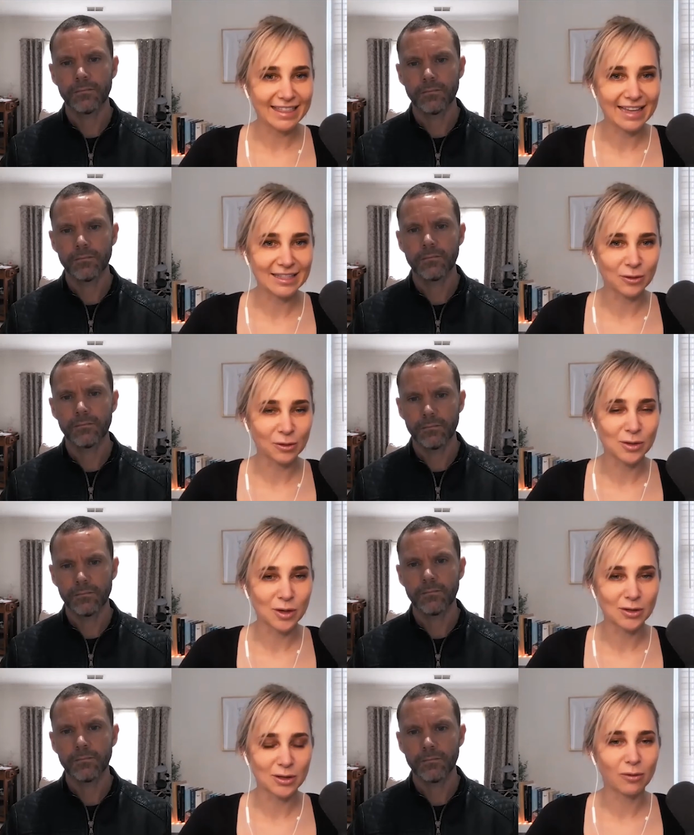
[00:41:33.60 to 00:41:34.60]
Speaker 1: that that's
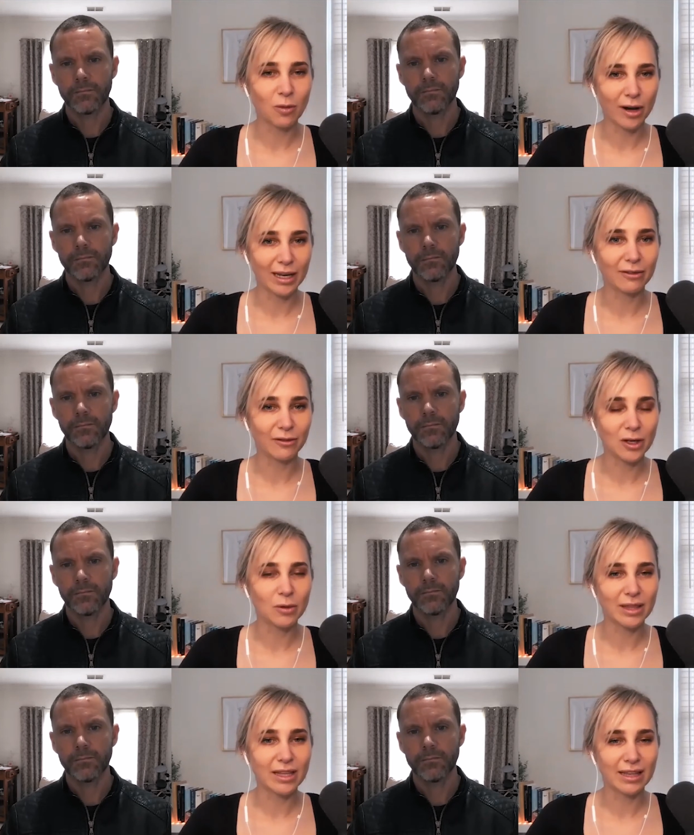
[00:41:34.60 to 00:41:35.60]
also sort of working for
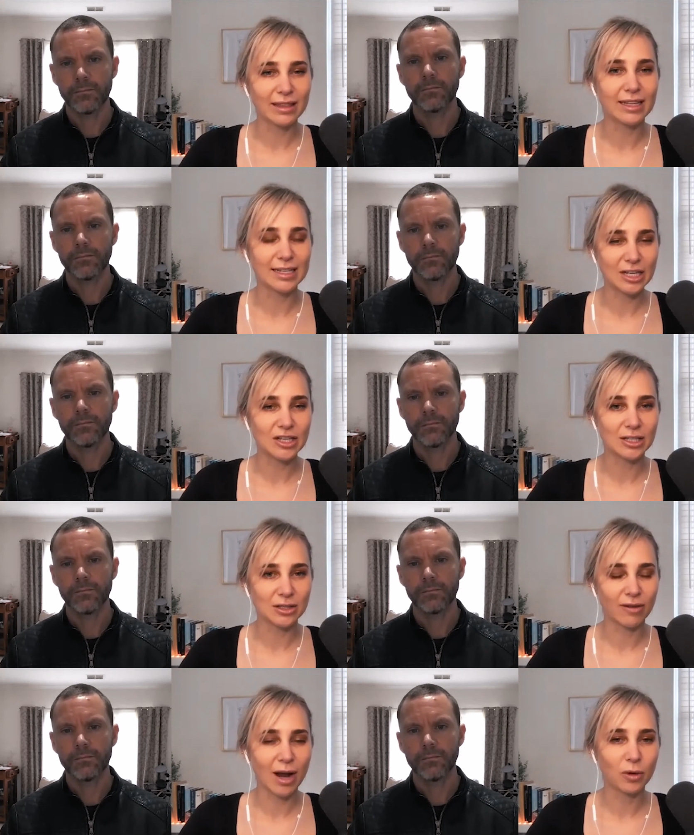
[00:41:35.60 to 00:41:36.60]
you in the
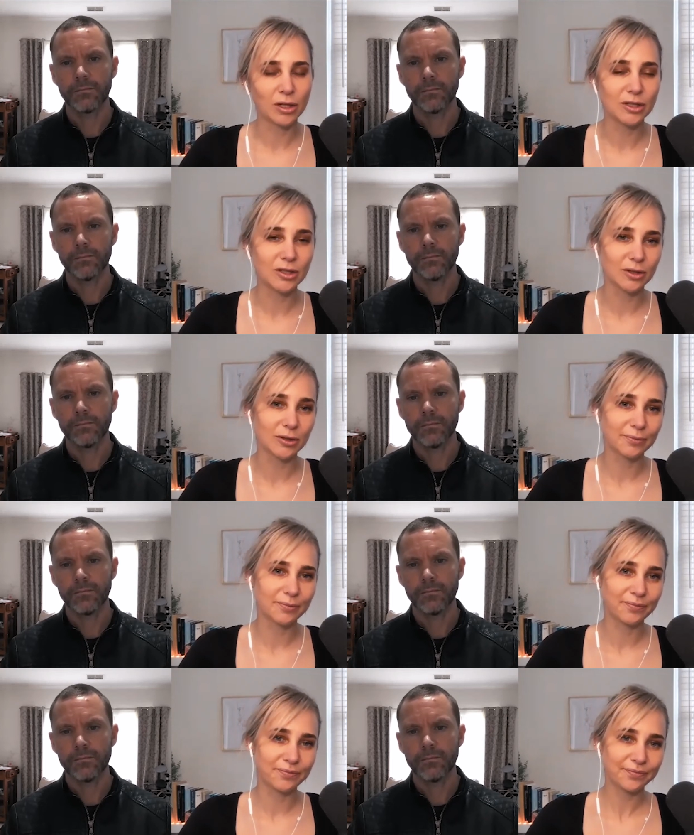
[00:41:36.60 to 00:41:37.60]
teachings around what you do.
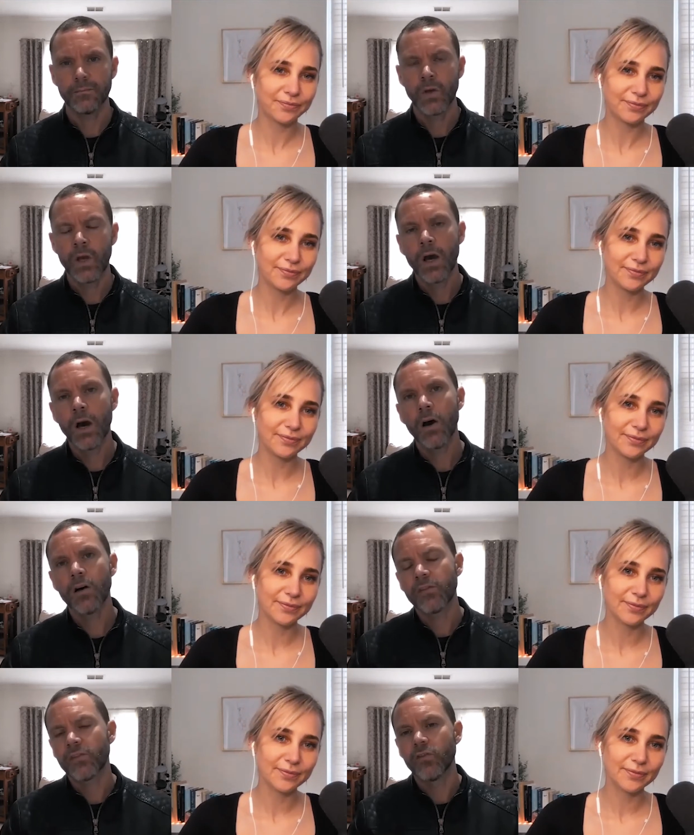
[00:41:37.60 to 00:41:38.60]
Speaker 2: Oh,
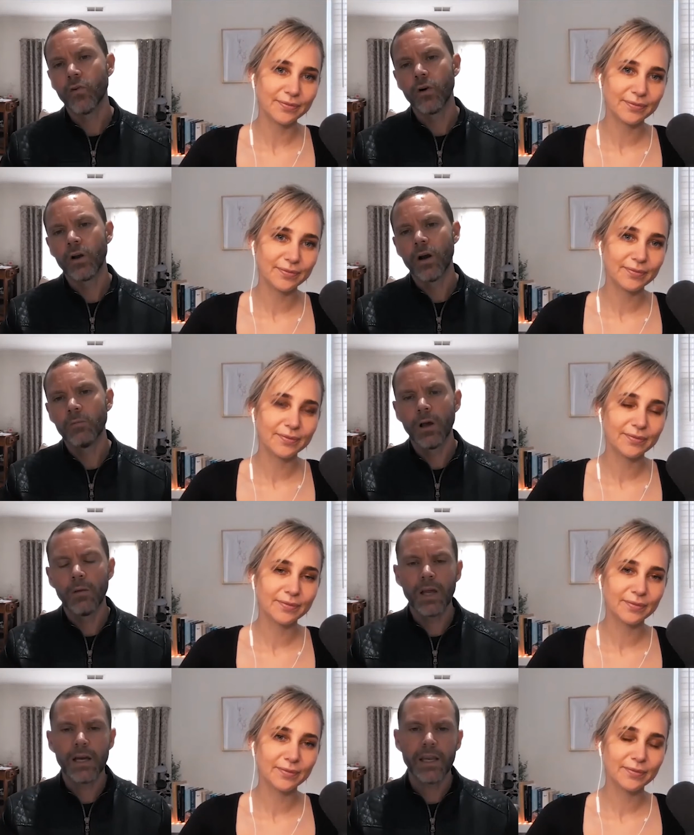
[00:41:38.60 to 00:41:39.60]
for sure. And
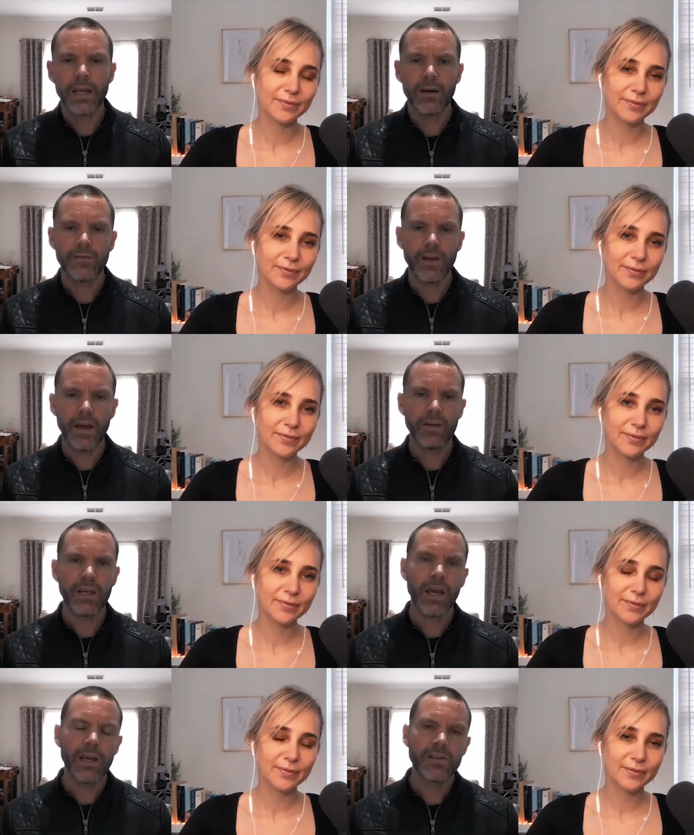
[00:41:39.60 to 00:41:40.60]
I'm lucky enough to have
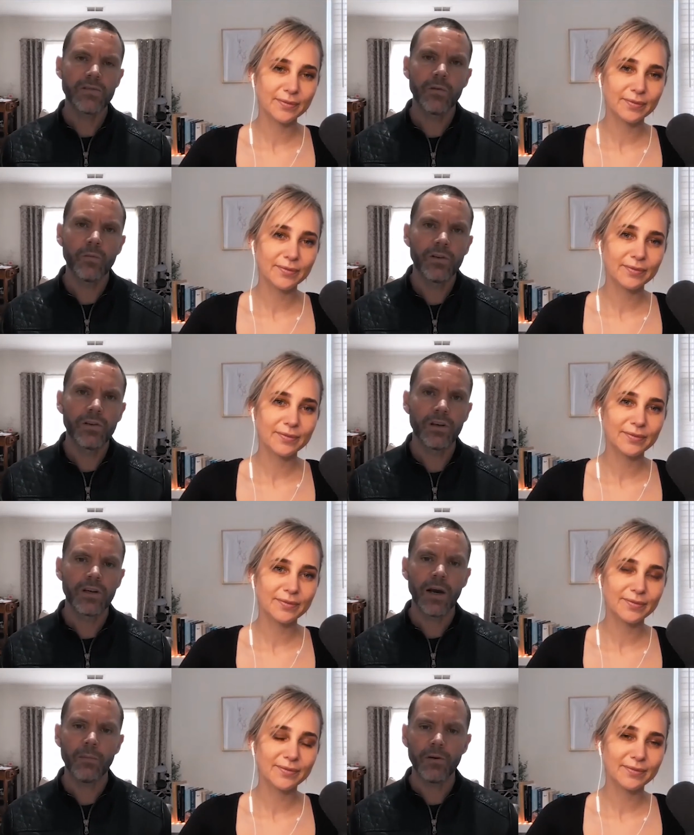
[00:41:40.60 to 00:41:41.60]
engagement with a
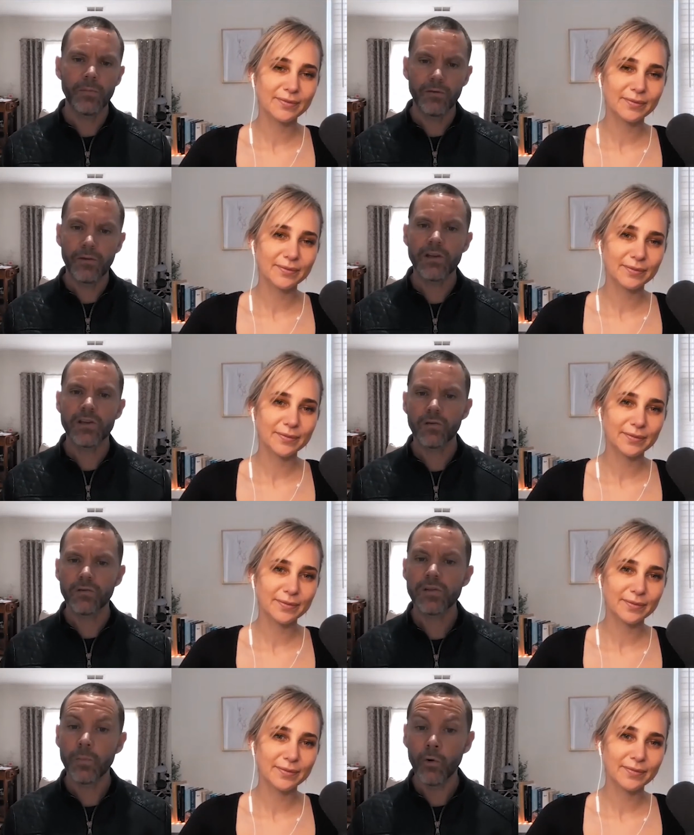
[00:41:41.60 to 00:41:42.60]
couple of professional
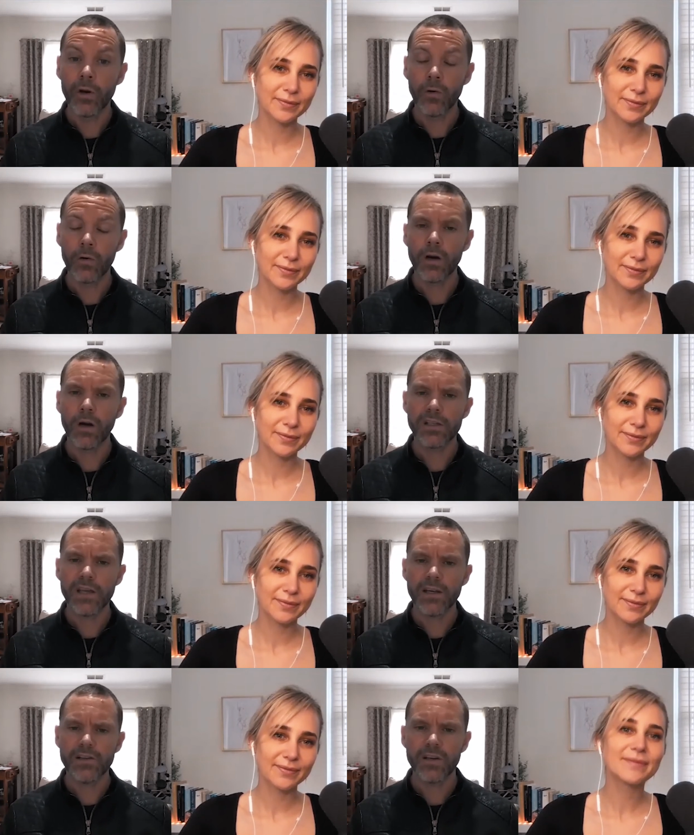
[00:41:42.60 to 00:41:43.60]
sporting
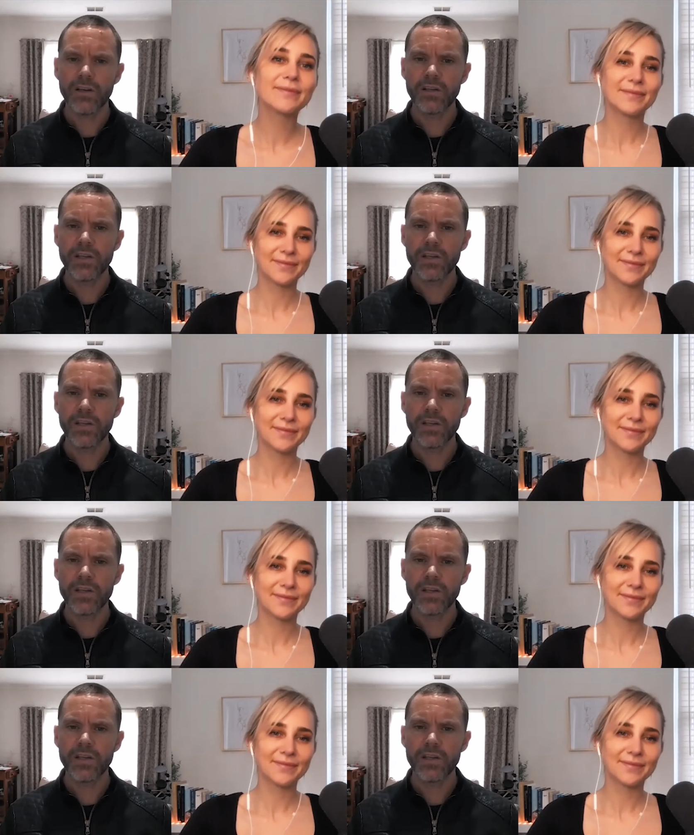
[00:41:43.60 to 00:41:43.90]
organisations